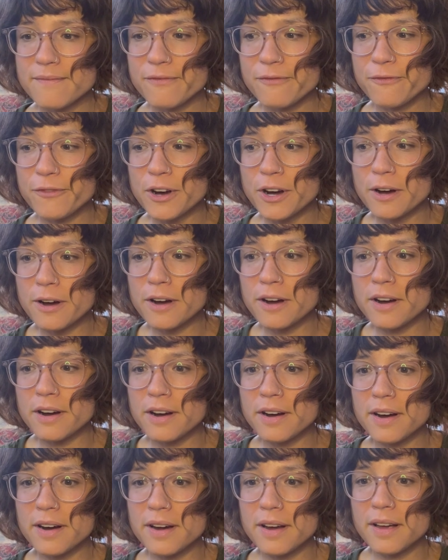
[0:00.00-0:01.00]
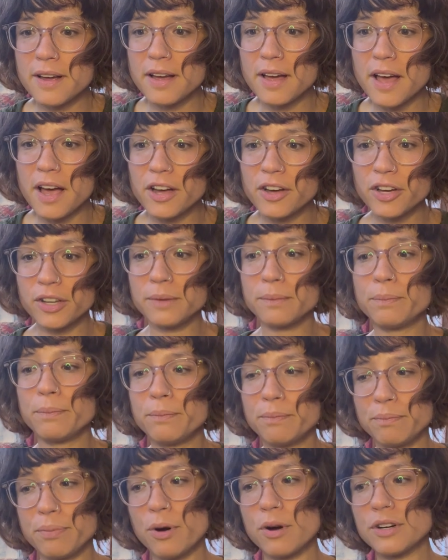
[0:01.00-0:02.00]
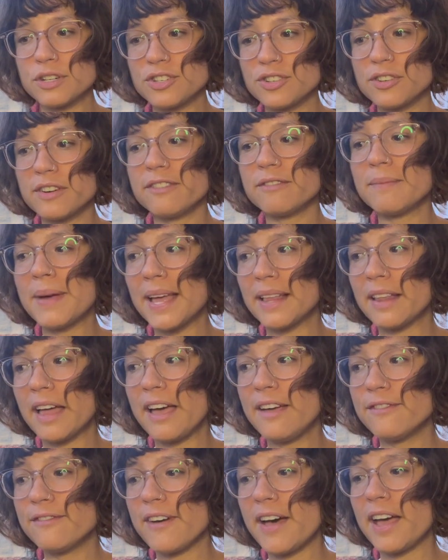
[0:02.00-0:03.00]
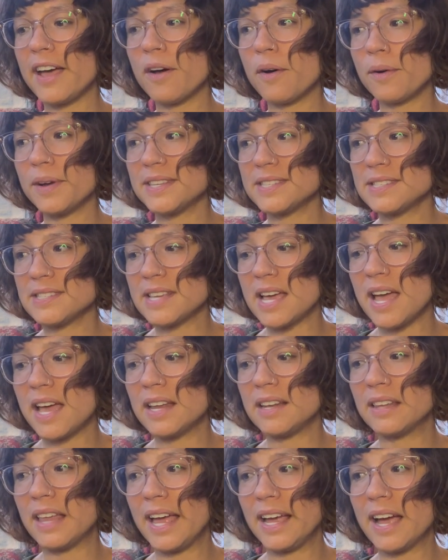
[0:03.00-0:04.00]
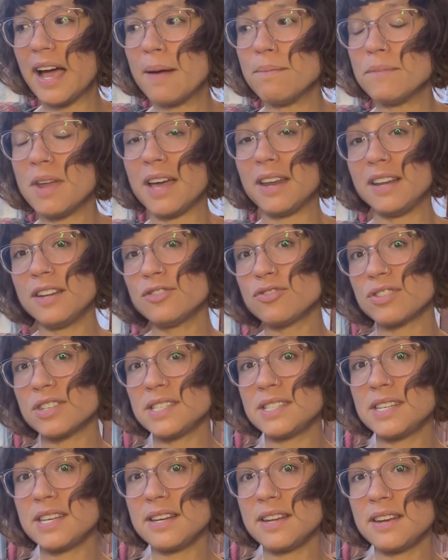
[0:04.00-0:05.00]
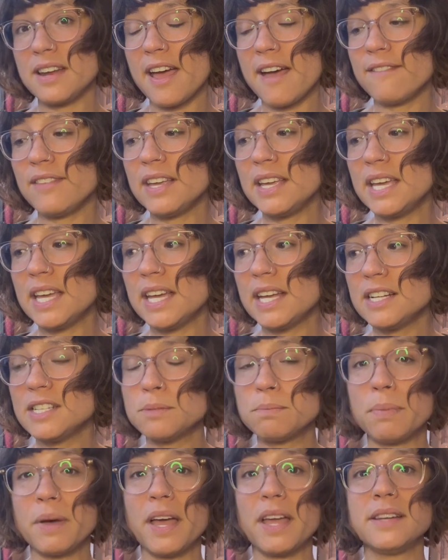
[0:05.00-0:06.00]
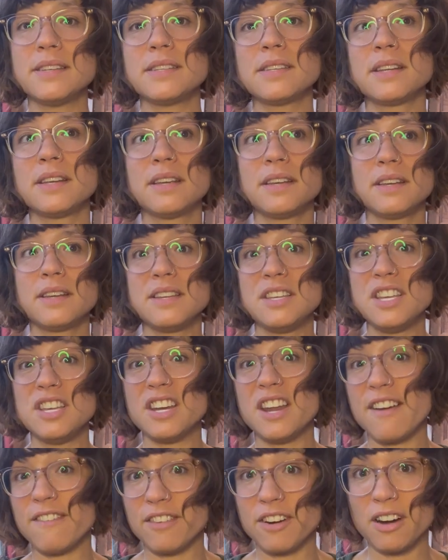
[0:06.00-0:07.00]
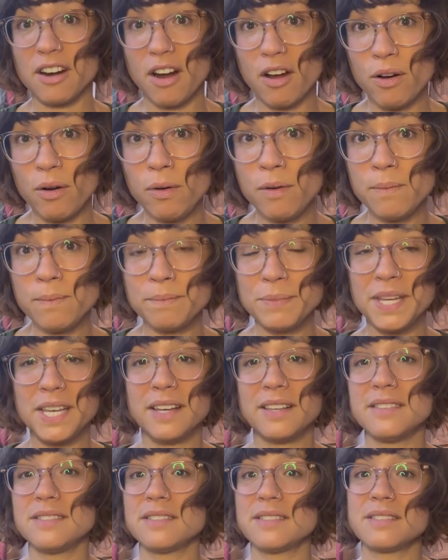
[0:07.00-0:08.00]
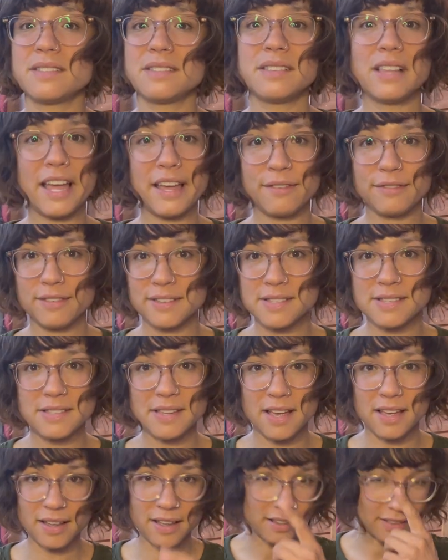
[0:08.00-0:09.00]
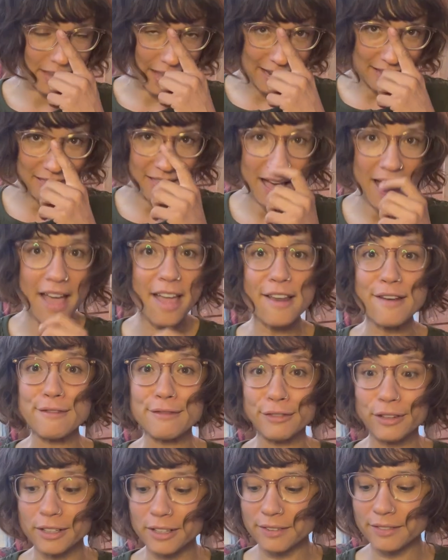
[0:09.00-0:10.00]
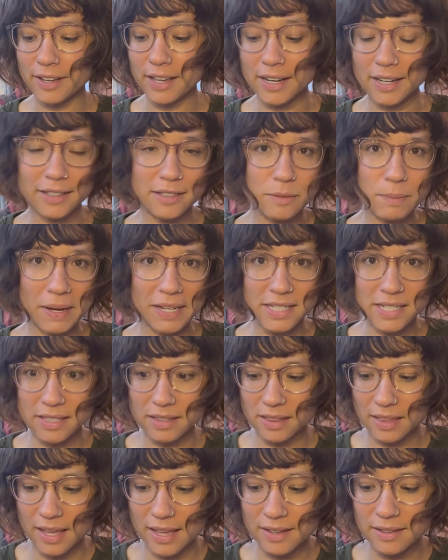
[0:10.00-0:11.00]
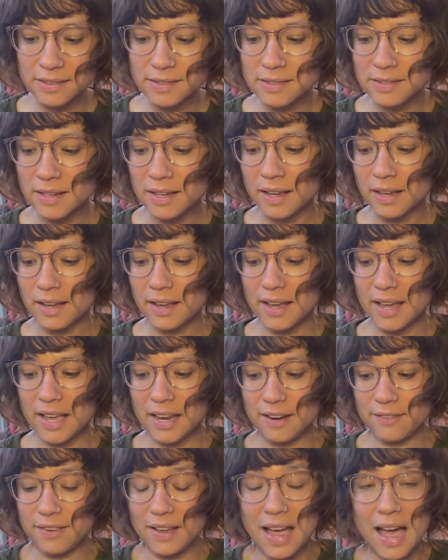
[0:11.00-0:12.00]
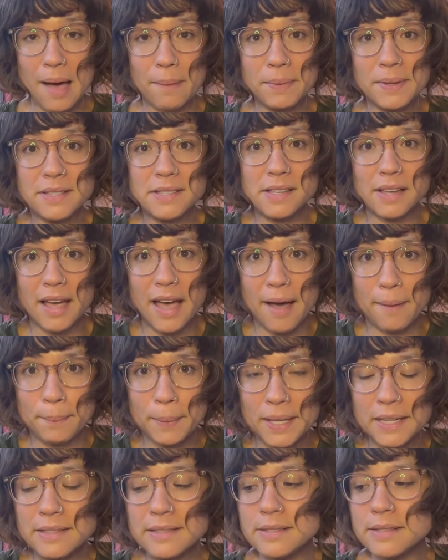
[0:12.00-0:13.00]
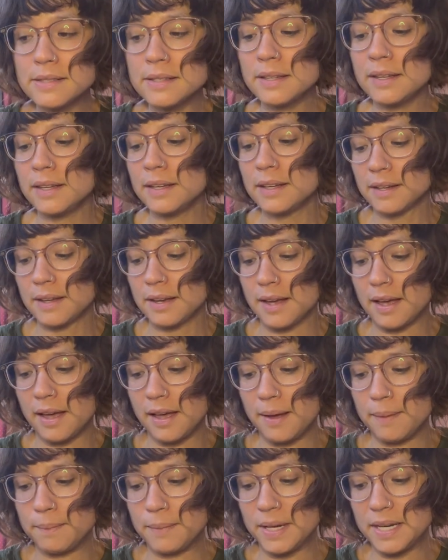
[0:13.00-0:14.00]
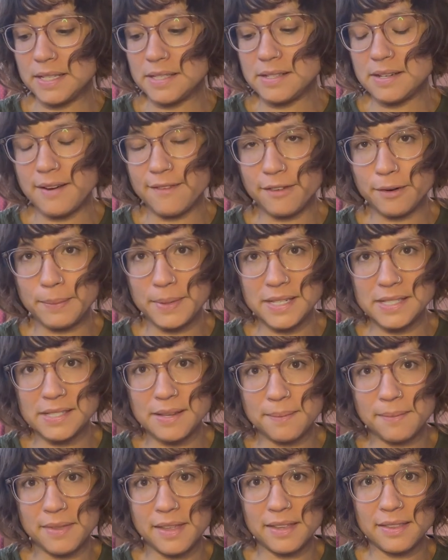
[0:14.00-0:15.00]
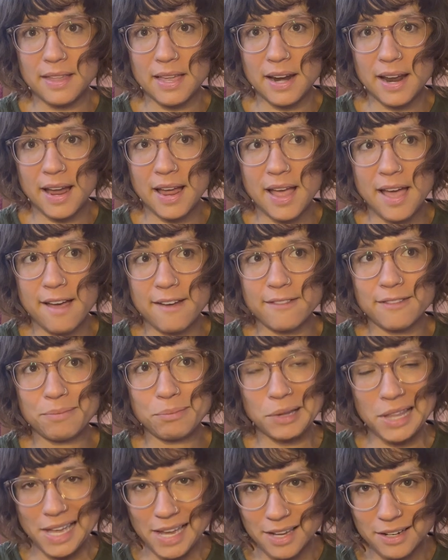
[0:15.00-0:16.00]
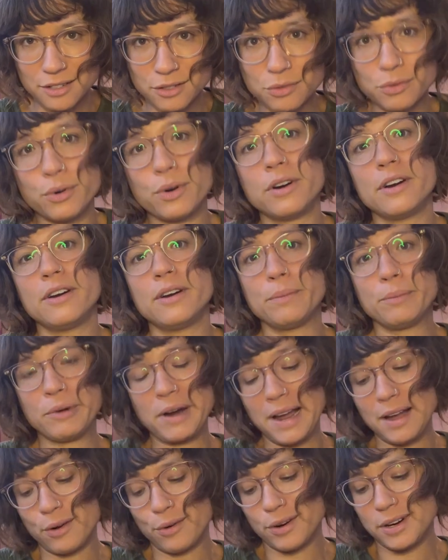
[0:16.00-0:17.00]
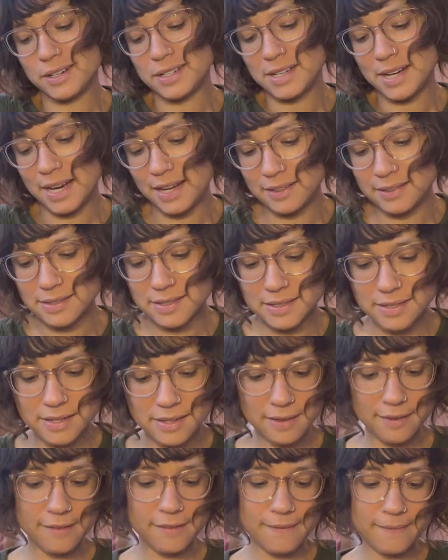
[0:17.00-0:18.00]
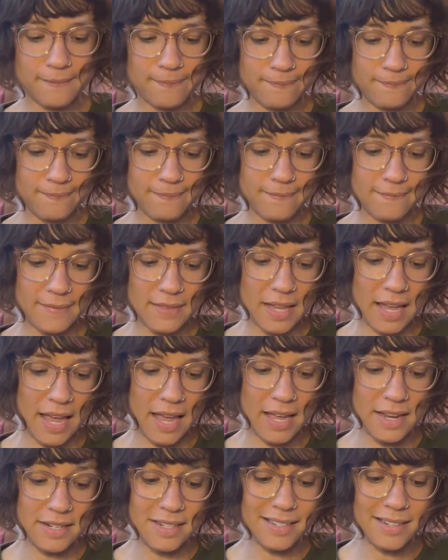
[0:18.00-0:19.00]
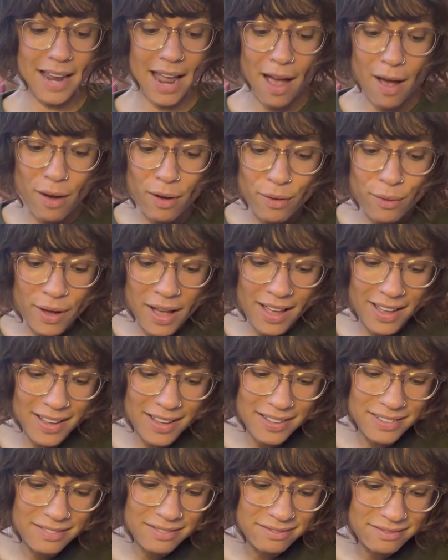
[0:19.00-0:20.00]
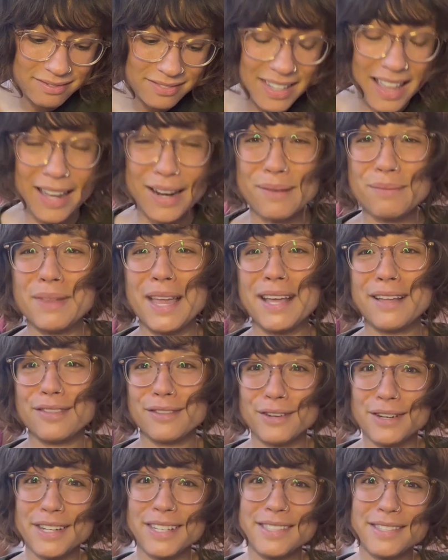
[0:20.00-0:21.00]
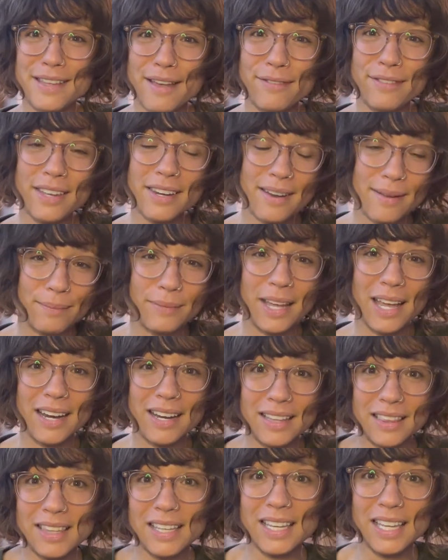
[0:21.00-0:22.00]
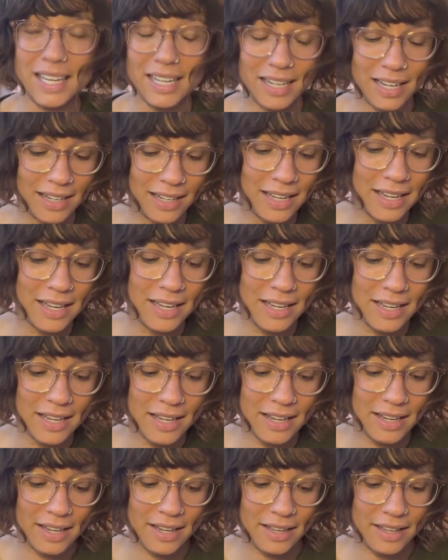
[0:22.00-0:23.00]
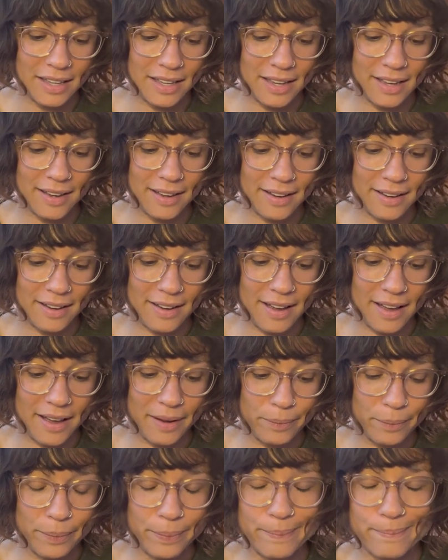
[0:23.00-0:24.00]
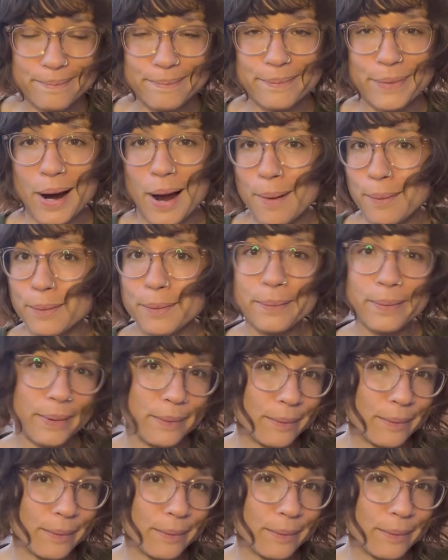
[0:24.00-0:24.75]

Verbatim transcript: for a good portion of my life, I always said like, I'm not interested in having kids, but you never know because life is like that and full of unexpected things. And if it happens, it happens. Um, but it's never been something that I have planned for or prioritized. And now that I'm like 37, I'm kind of thinking I probably